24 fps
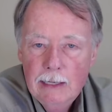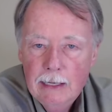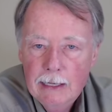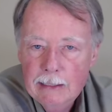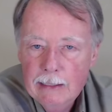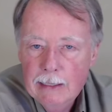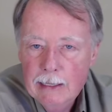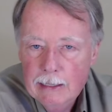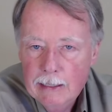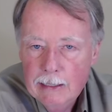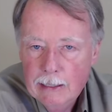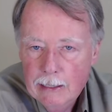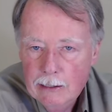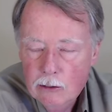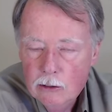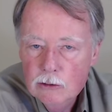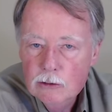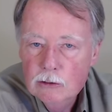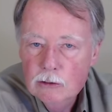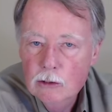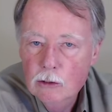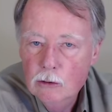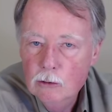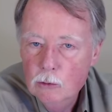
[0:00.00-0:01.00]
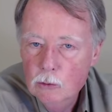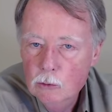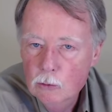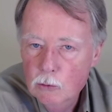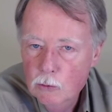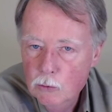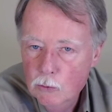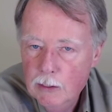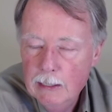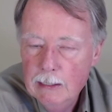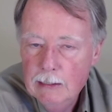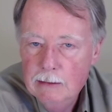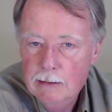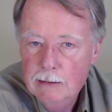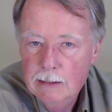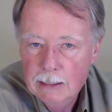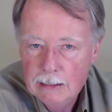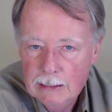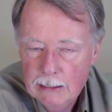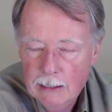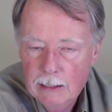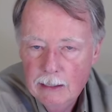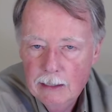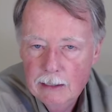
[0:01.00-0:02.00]
And then I also grade the
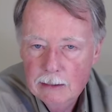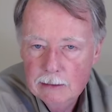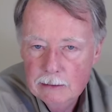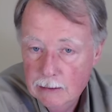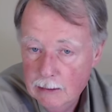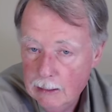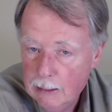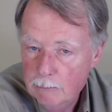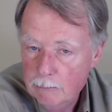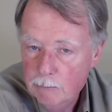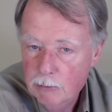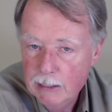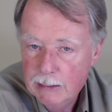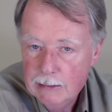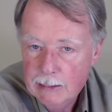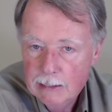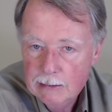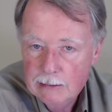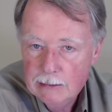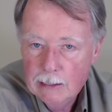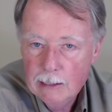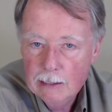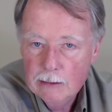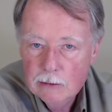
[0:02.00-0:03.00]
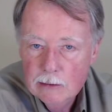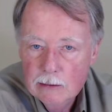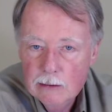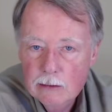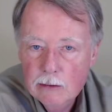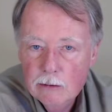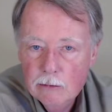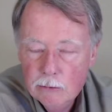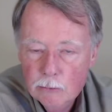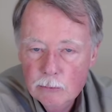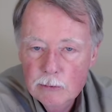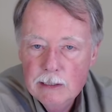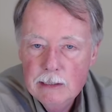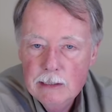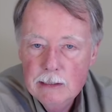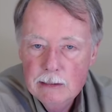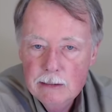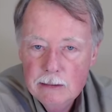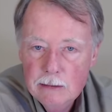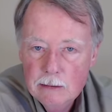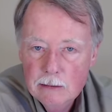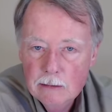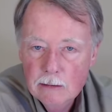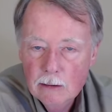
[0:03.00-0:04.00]
cut, and I break that down into
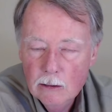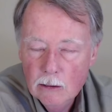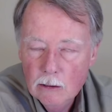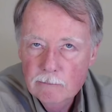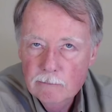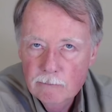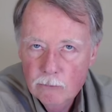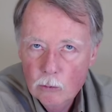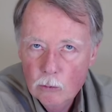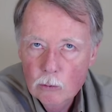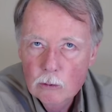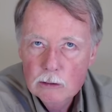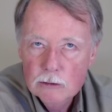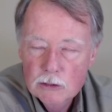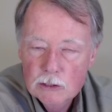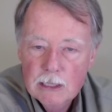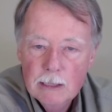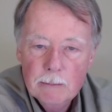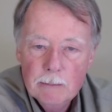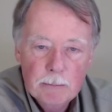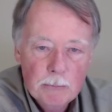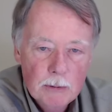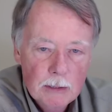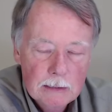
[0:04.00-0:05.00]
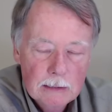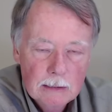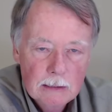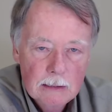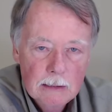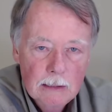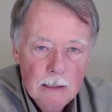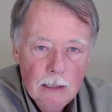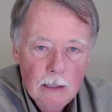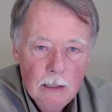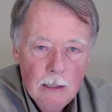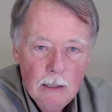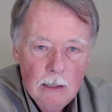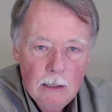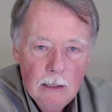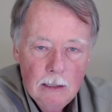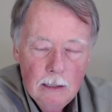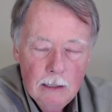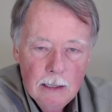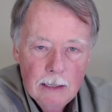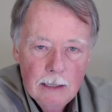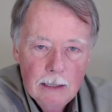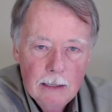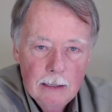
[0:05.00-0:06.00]
three or four separate
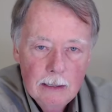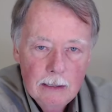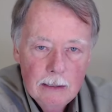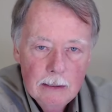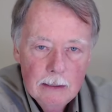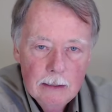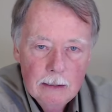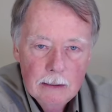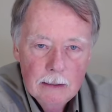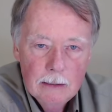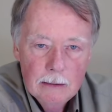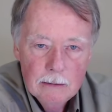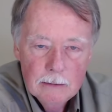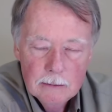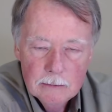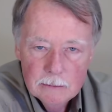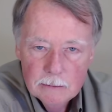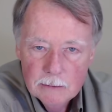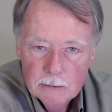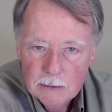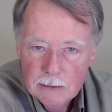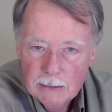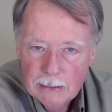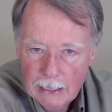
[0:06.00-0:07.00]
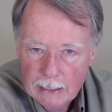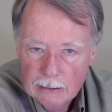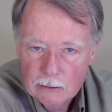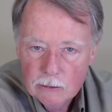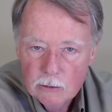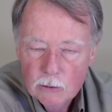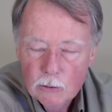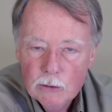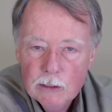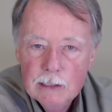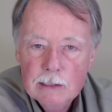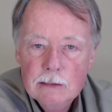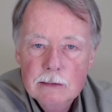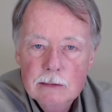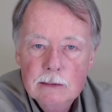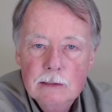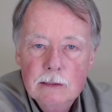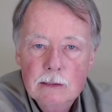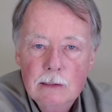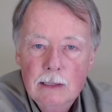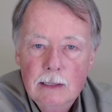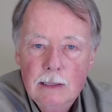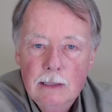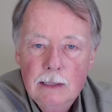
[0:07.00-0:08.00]
uh,
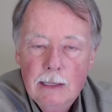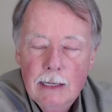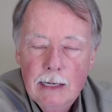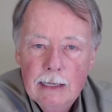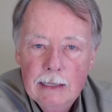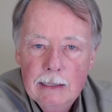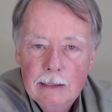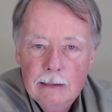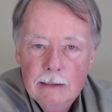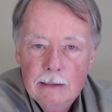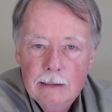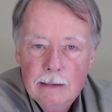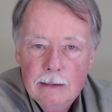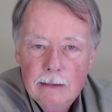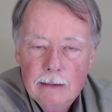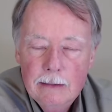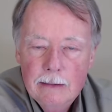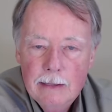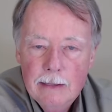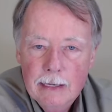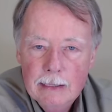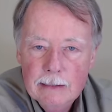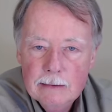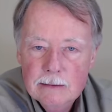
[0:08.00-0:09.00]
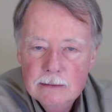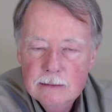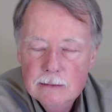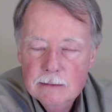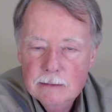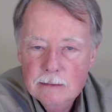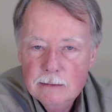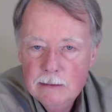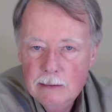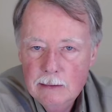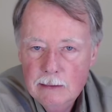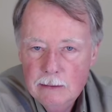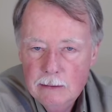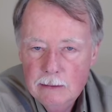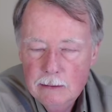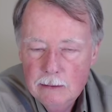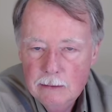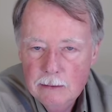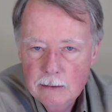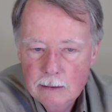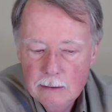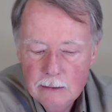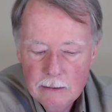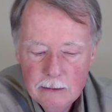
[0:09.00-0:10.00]
categories, and that's
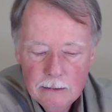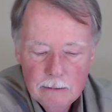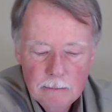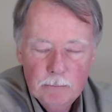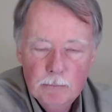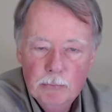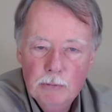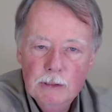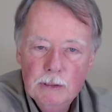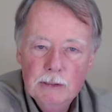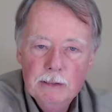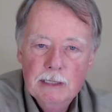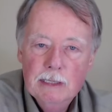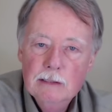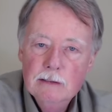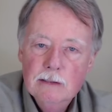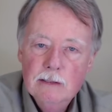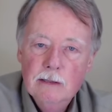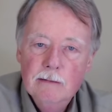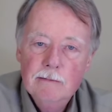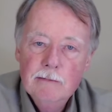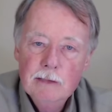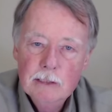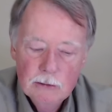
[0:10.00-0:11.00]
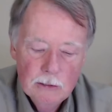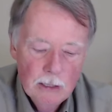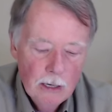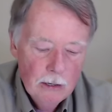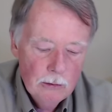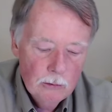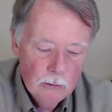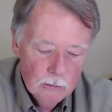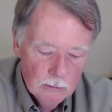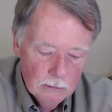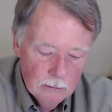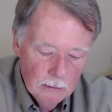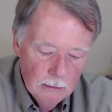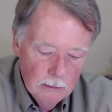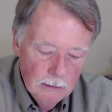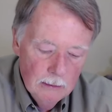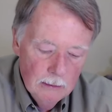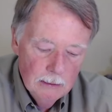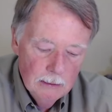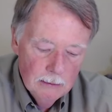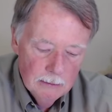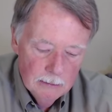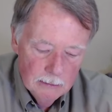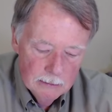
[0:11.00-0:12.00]
the uh, brilliance of the stone,
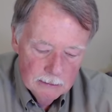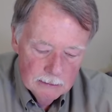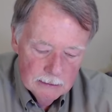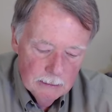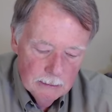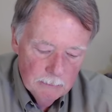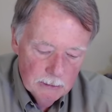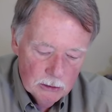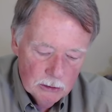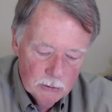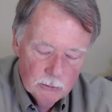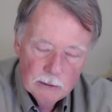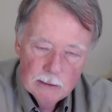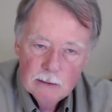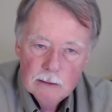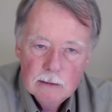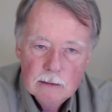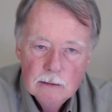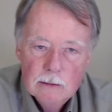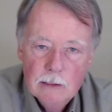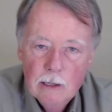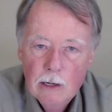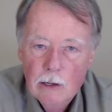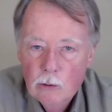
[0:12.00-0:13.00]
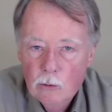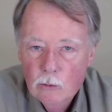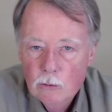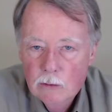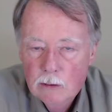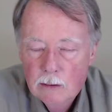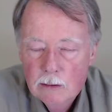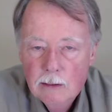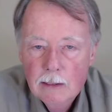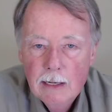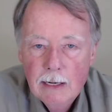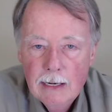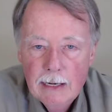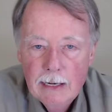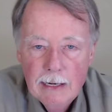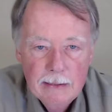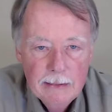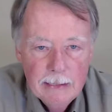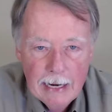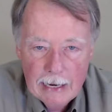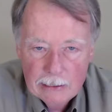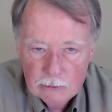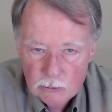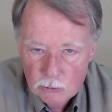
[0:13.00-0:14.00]
the symmetry of the stone,
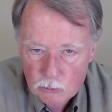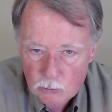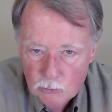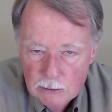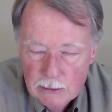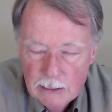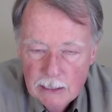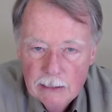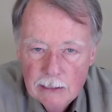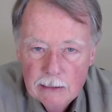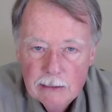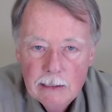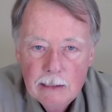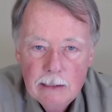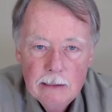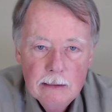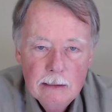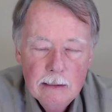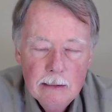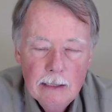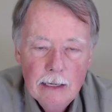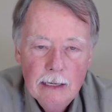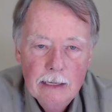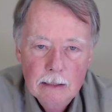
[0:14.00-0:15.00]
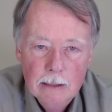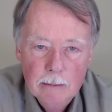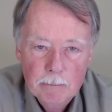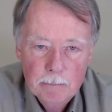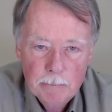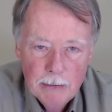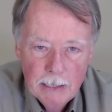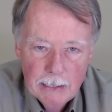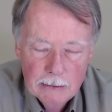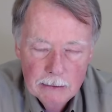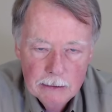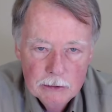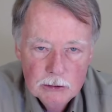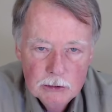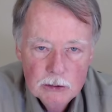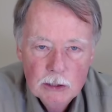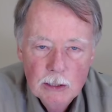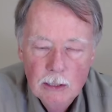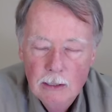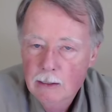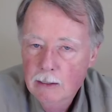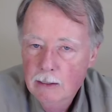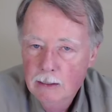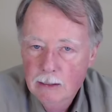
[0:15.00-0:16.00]
the actual cutting, and the polish.
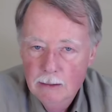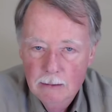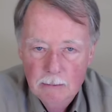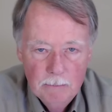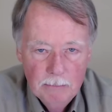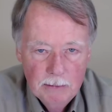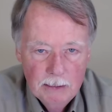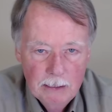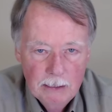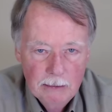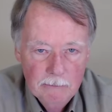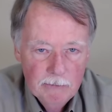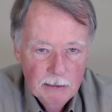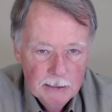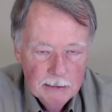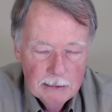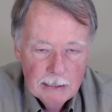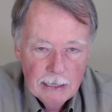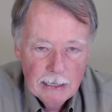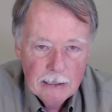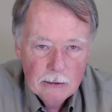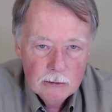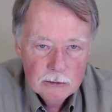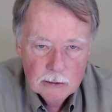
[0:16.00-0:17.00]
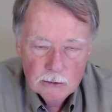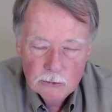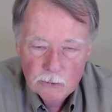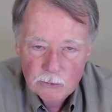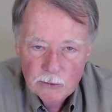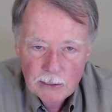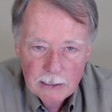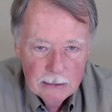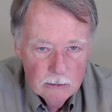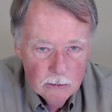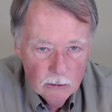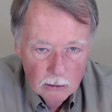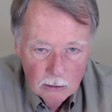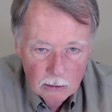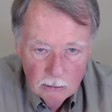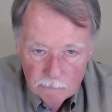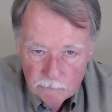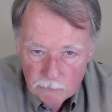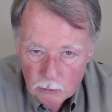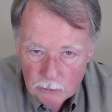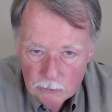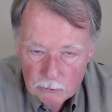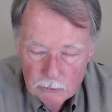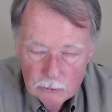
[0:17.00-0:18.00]
Give a thousand grade to all
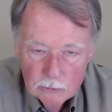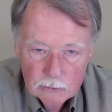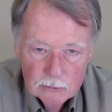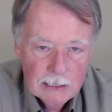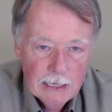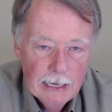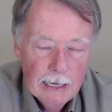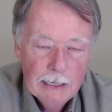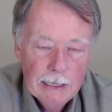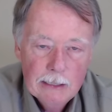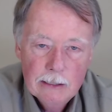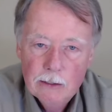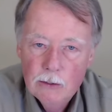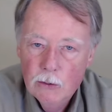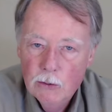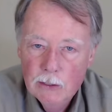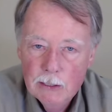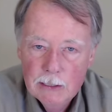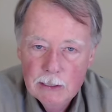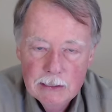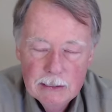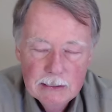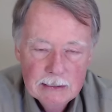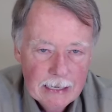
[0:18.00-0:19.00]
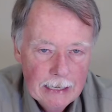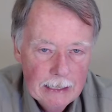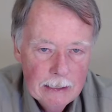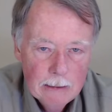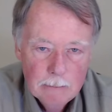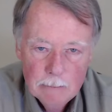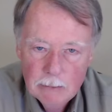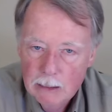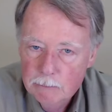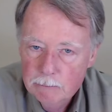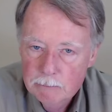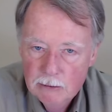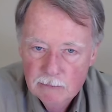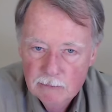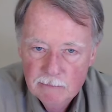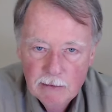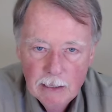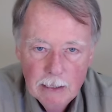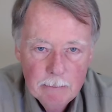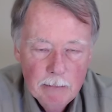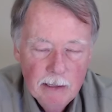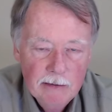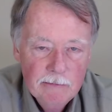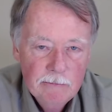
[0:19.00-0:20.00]
four of those categories, add them up,
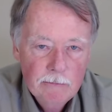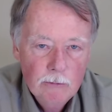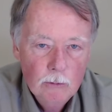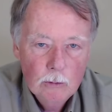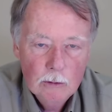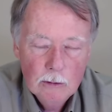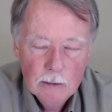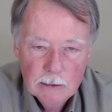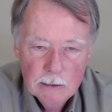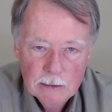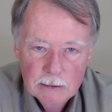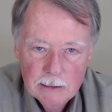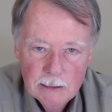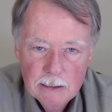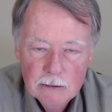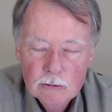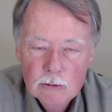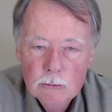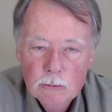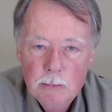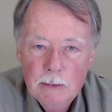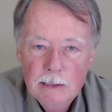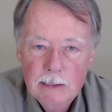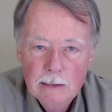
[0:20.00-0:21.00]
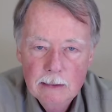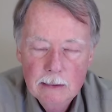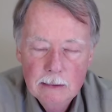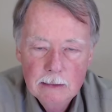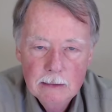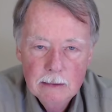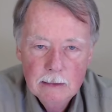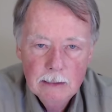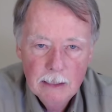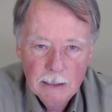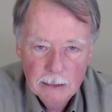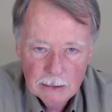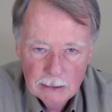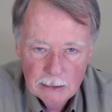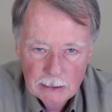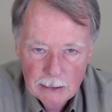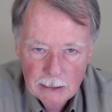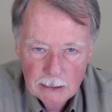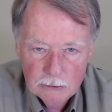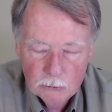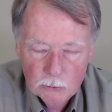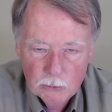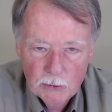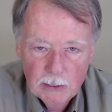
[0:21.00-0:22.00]
divide by four, and gives me a, a
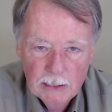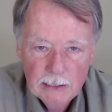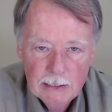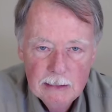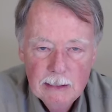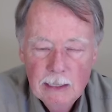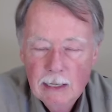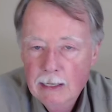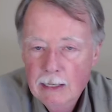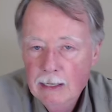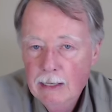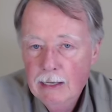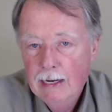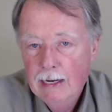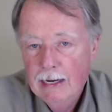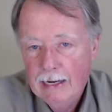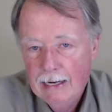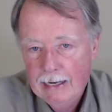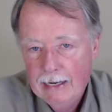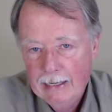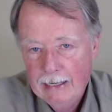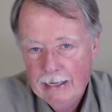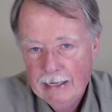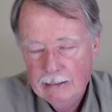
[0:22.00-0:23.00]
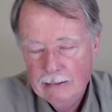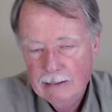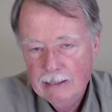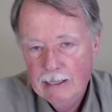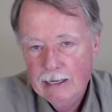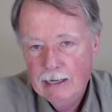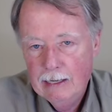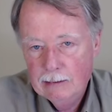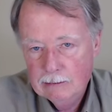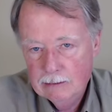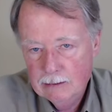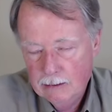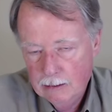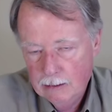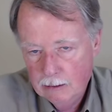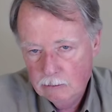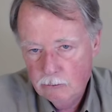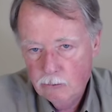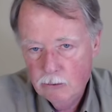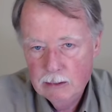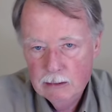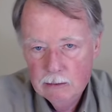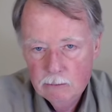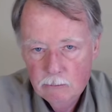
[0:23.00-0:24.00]
cut grade. I add that
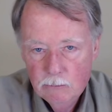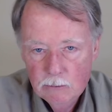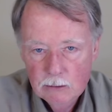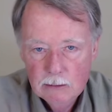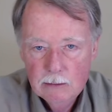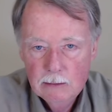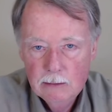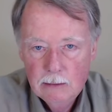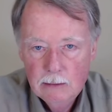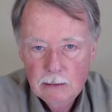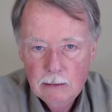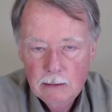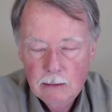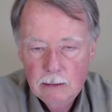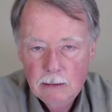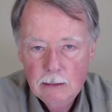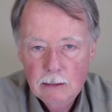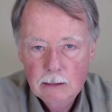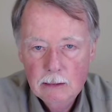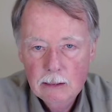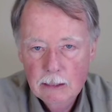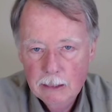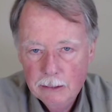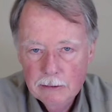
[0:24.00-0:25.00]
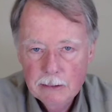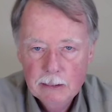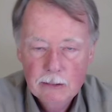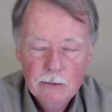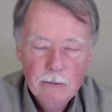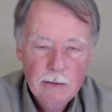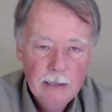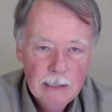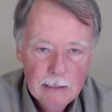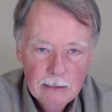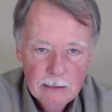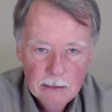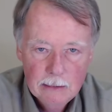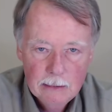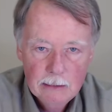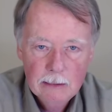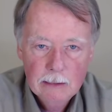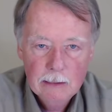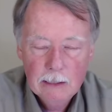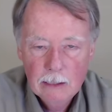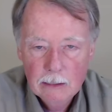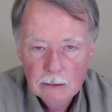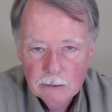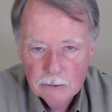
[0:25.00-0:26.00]
cut grade with the clarity grade and
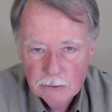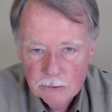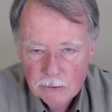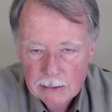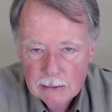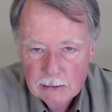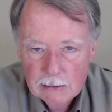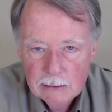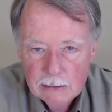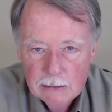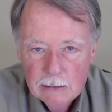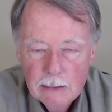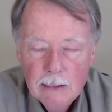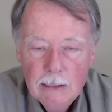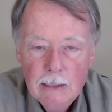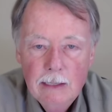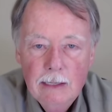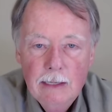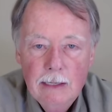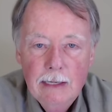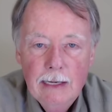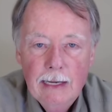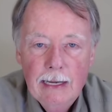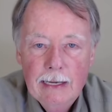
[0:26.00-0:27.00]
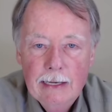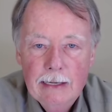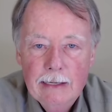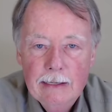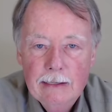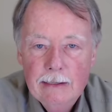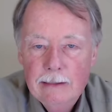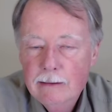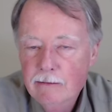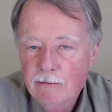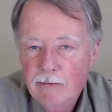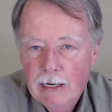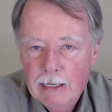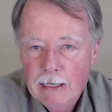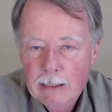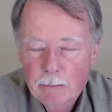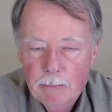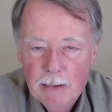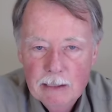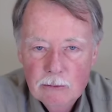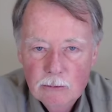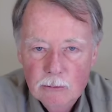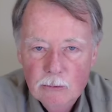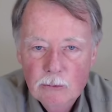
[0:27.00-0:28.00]
the color grade and divide it
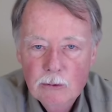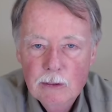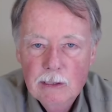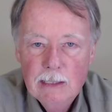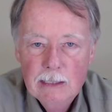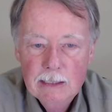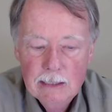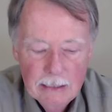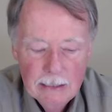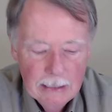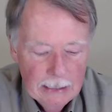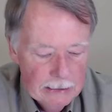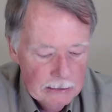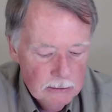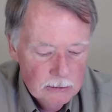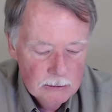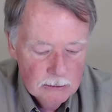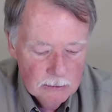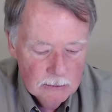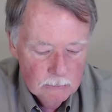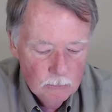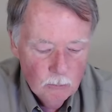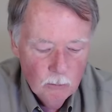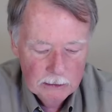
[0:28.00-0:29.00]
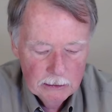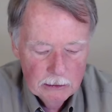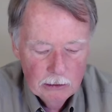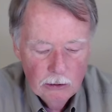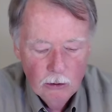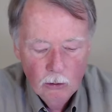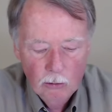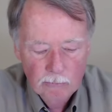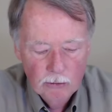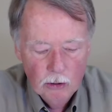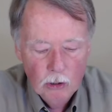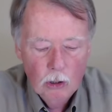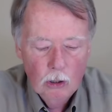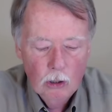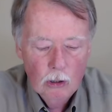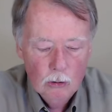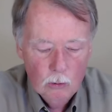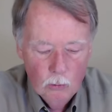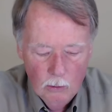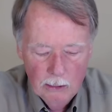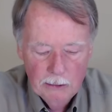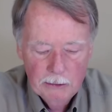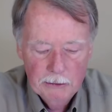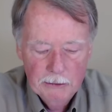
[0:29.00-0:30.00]
by three, and that's what the overall
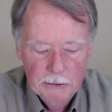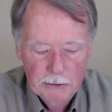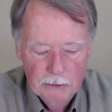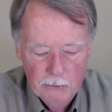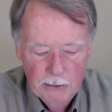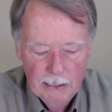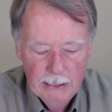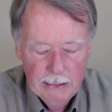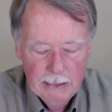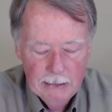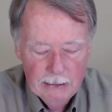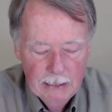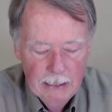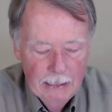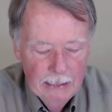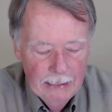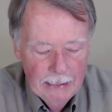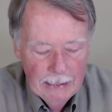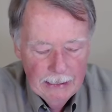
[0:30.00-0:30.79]
quality grade.